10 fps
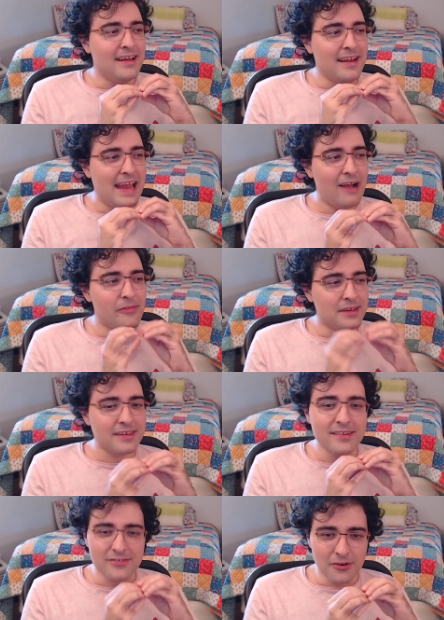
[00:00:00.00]
now that
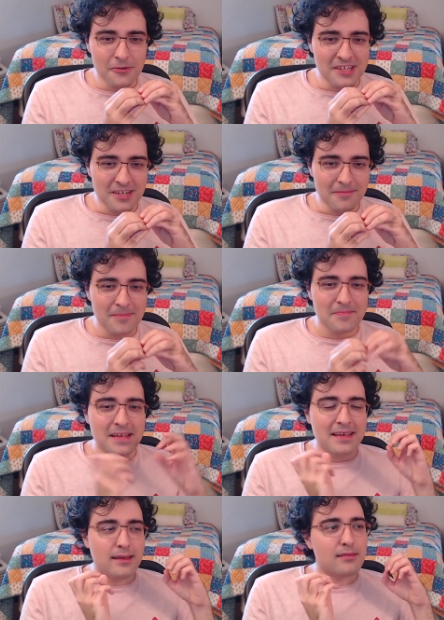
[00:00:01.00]
he is Odium,
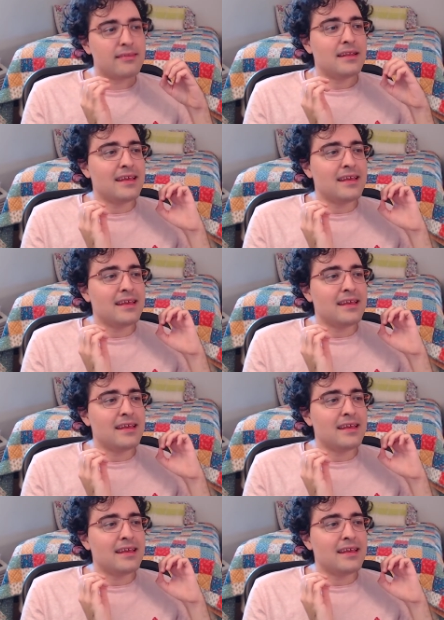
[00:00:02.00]
is that